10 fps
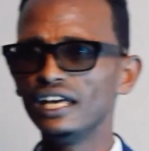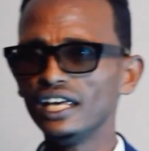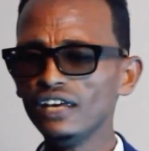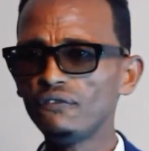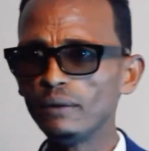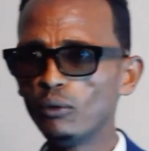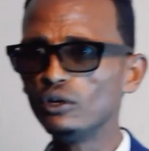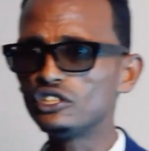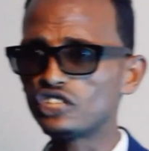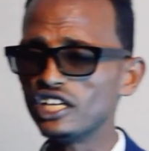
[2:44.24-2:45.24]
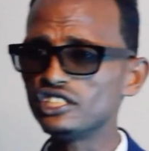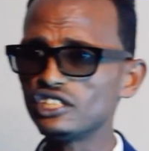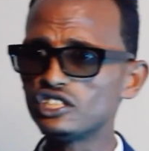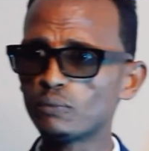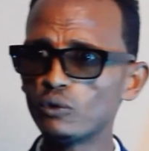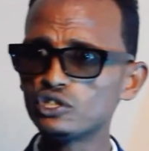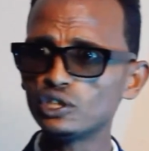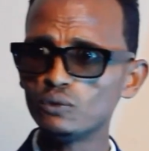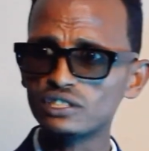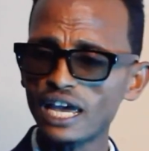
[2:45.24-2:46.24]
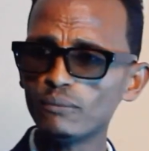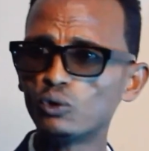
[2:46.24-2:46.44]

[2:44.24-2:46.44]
if a body changes its position with time